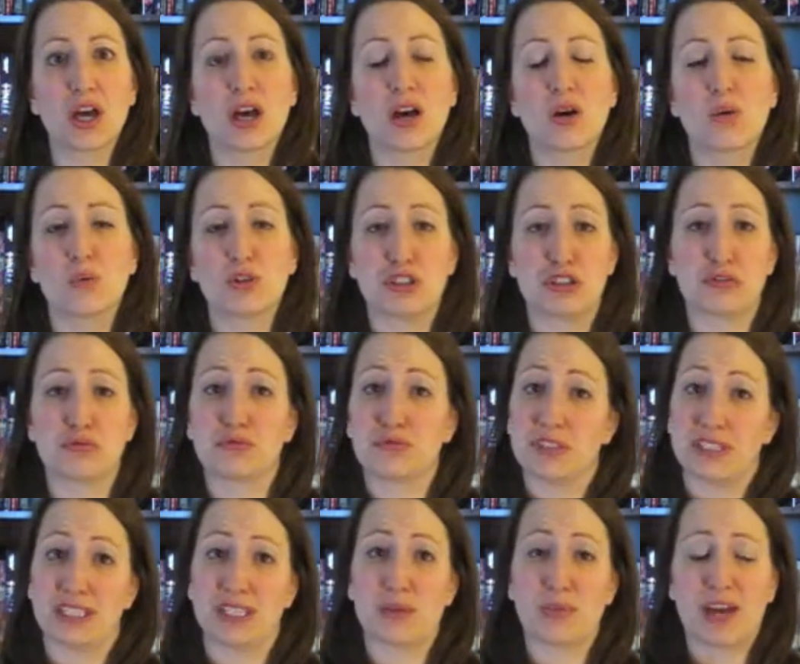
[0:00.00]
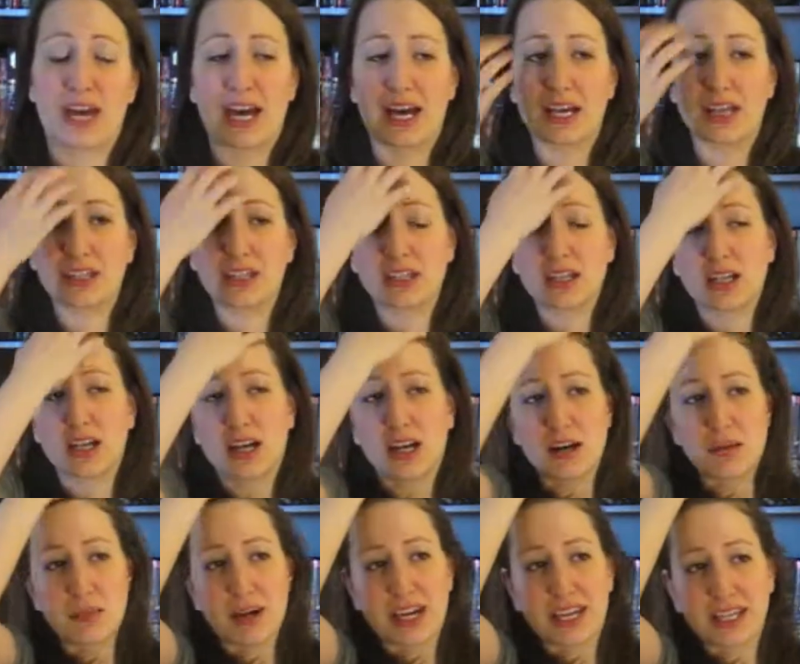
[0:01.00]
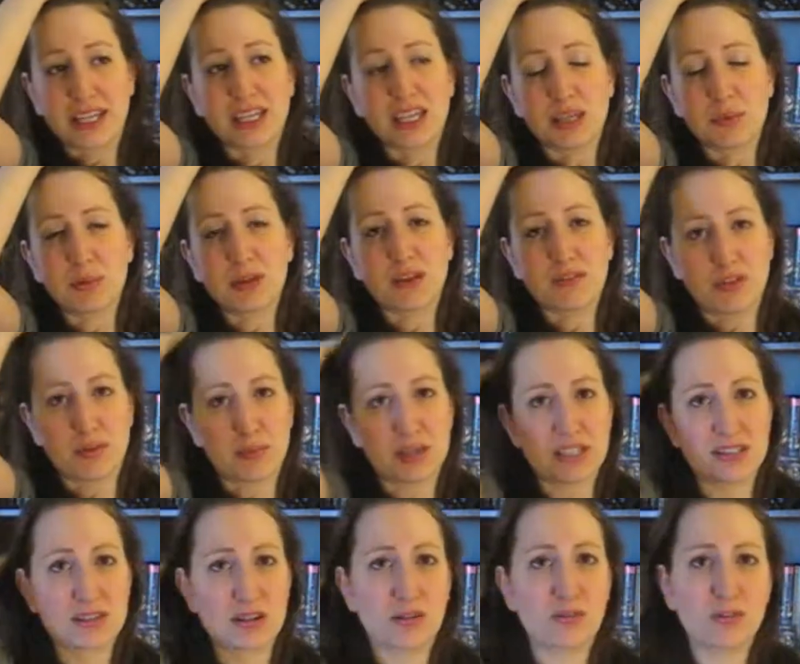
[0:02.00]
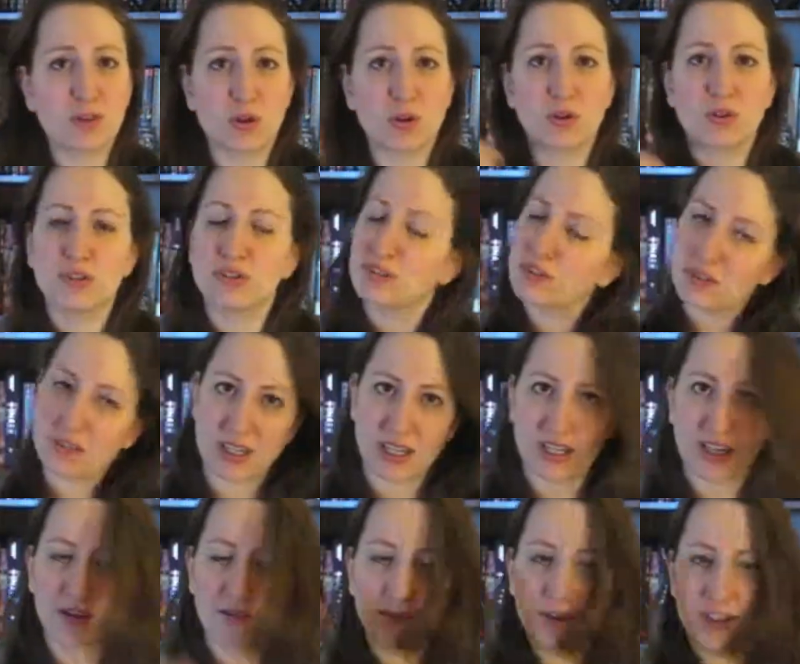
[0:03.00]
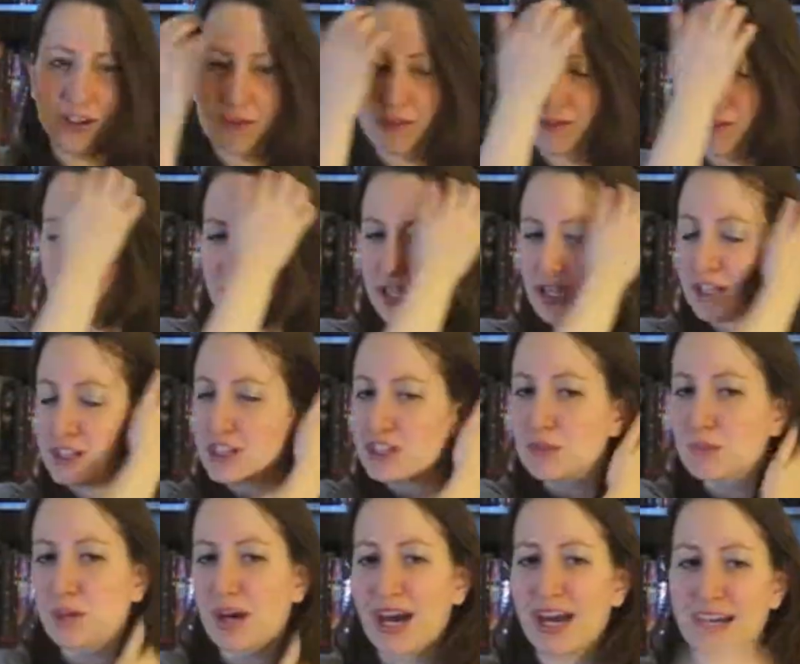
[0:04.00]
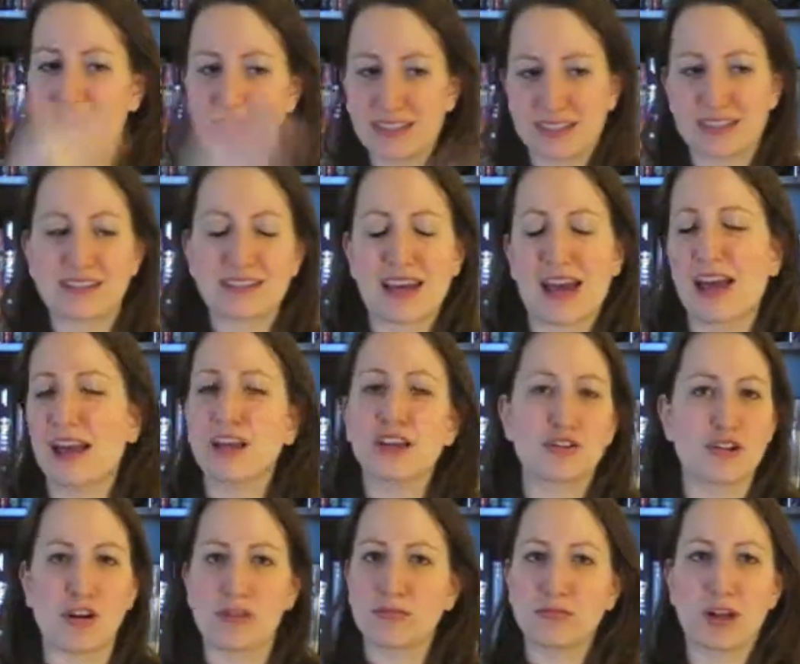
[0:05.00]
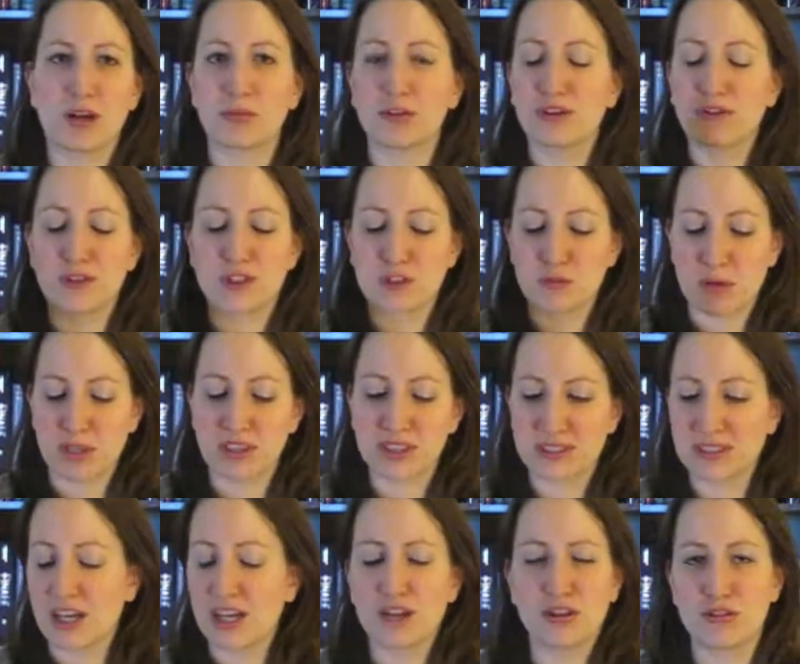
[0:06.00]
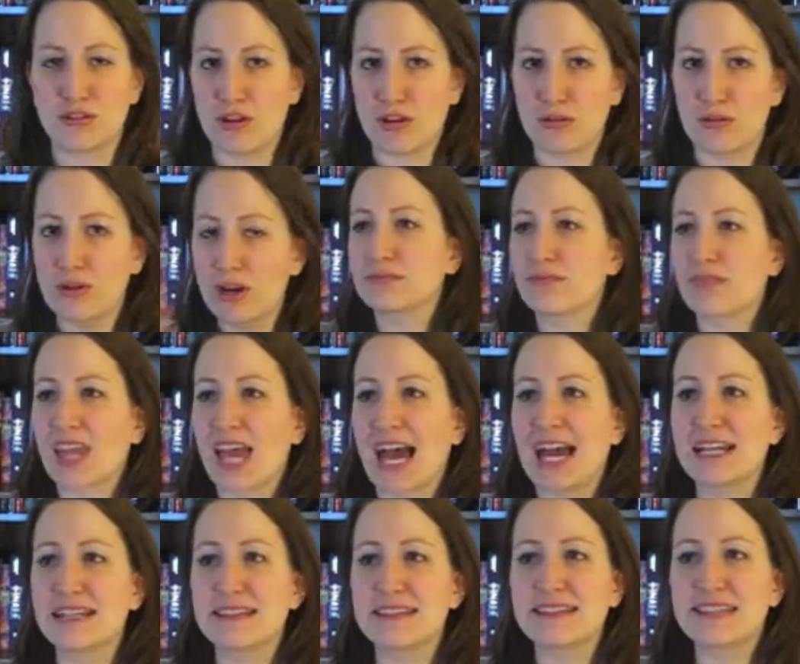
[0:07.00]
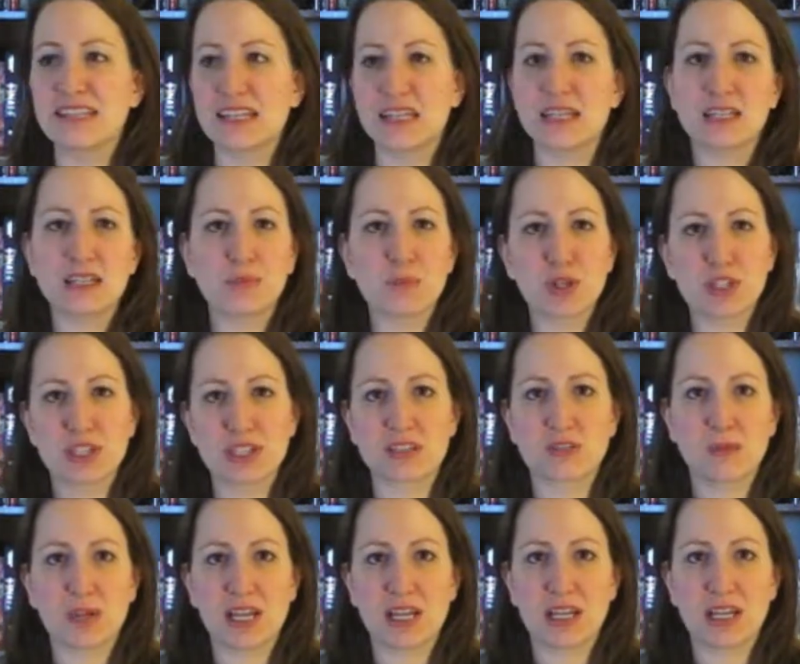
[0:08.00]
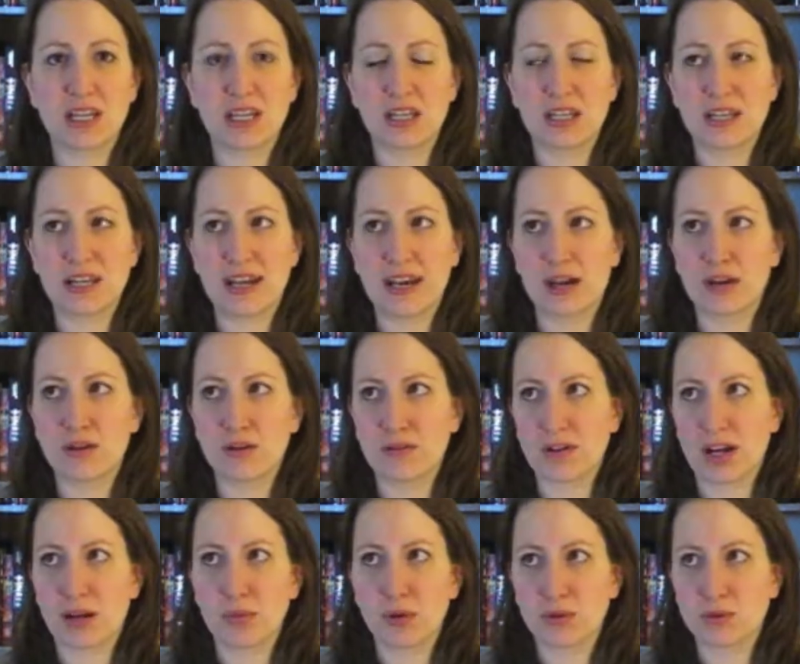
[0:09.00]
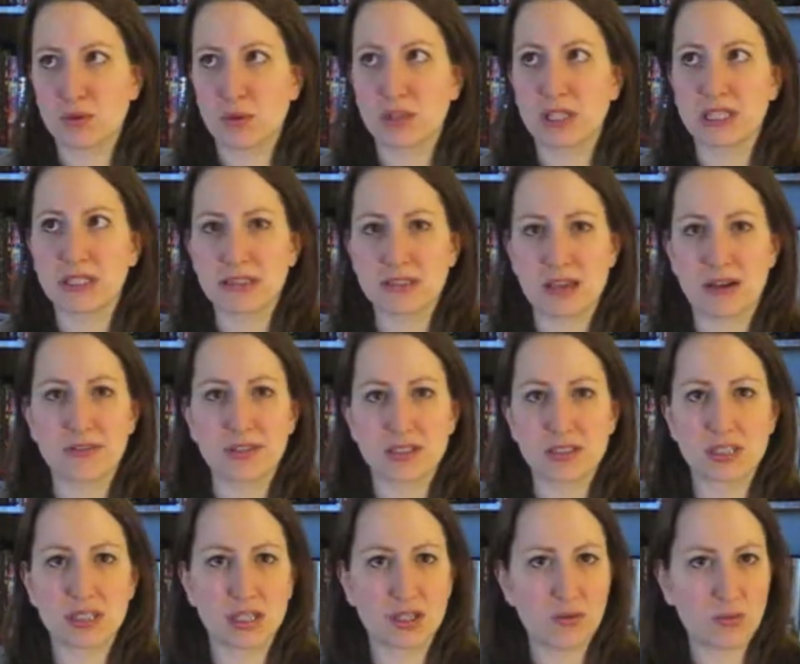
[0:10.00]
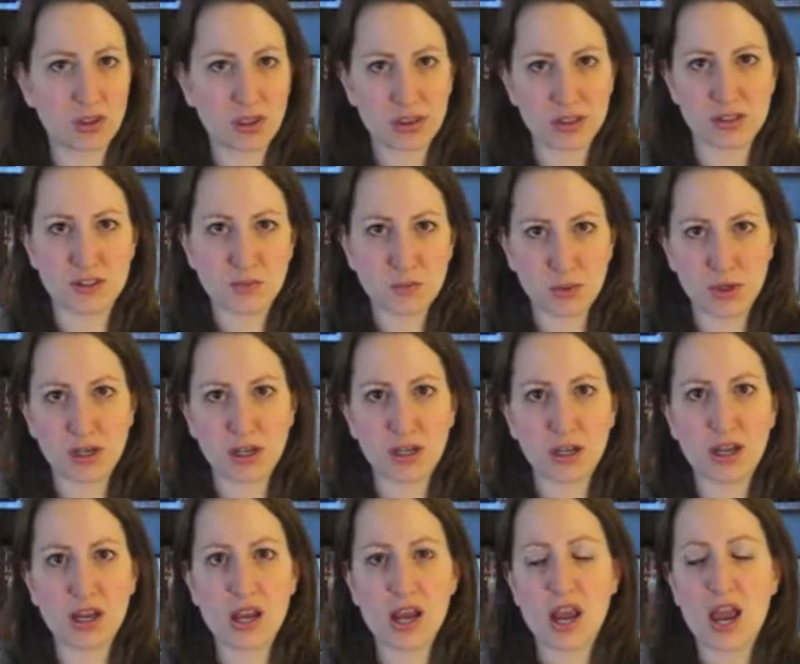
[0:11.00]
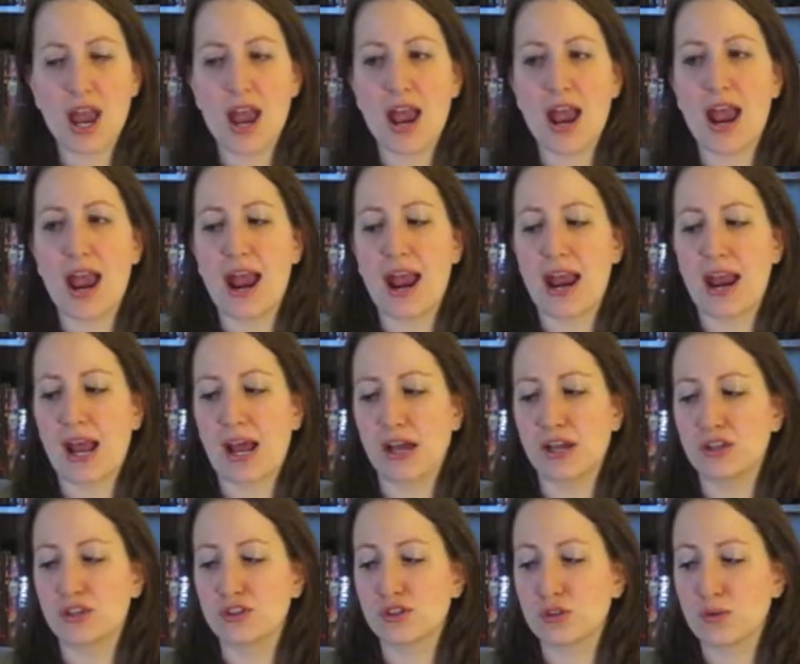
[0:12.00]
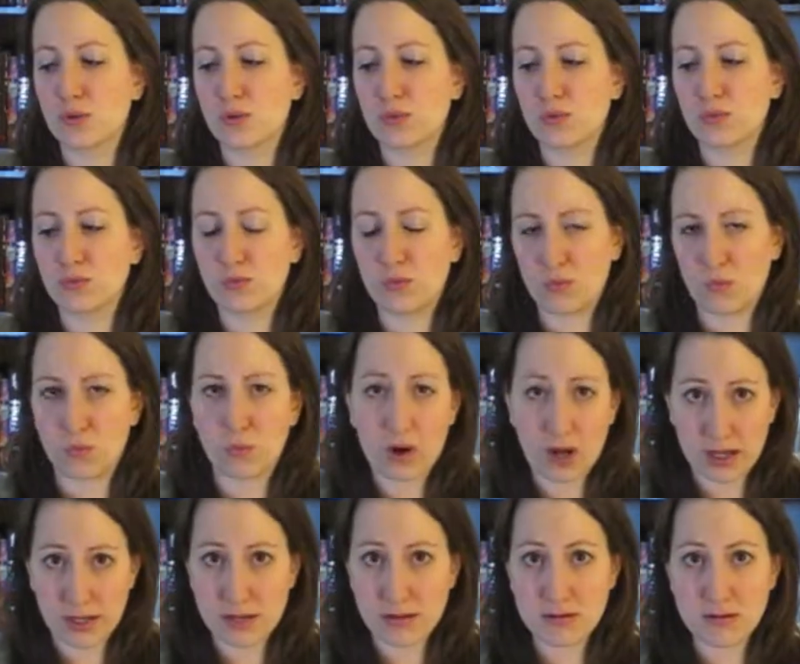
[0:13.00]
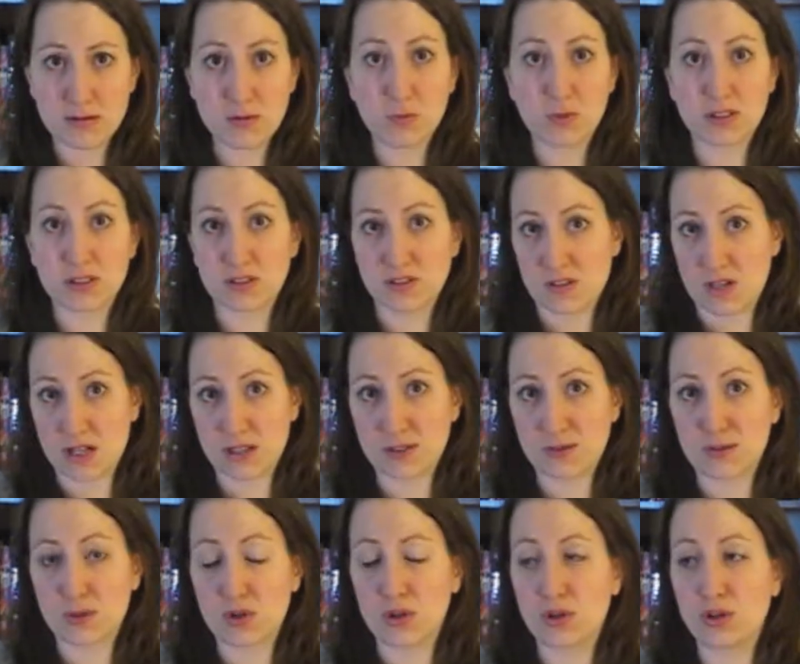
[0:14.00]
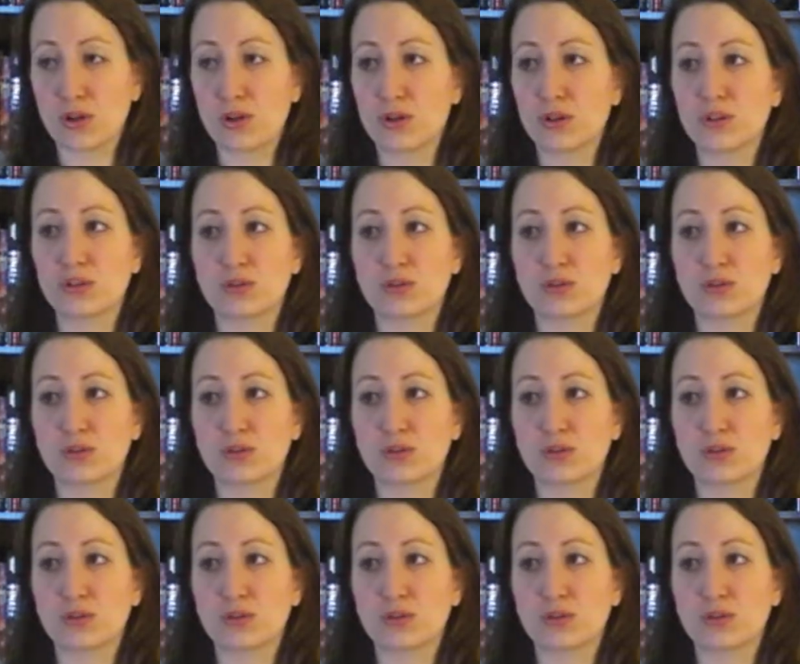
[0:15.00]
which is really bad. I keep giving myself goals, like I'm gonna finish by this day. No, I'm gonna finish by this day. No. I did participate in NaNoWriMo 2017 with this book, and one was successful,